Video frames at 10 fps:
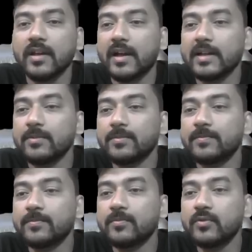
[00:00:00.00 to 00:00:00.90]
and if
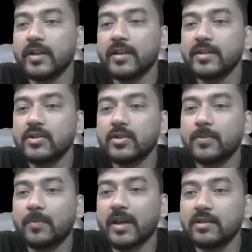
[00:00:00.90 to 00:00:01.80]
you put n is equal
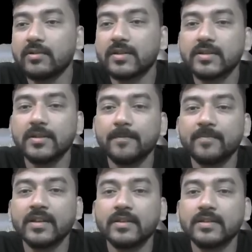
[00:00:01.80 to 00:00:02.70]
to pi, you can see
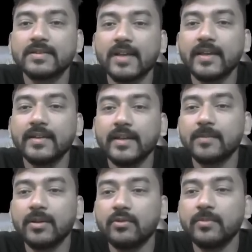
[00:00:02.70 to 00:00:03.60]
the sin
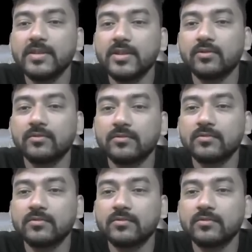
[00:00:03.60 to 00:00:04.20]
n pi will be 0.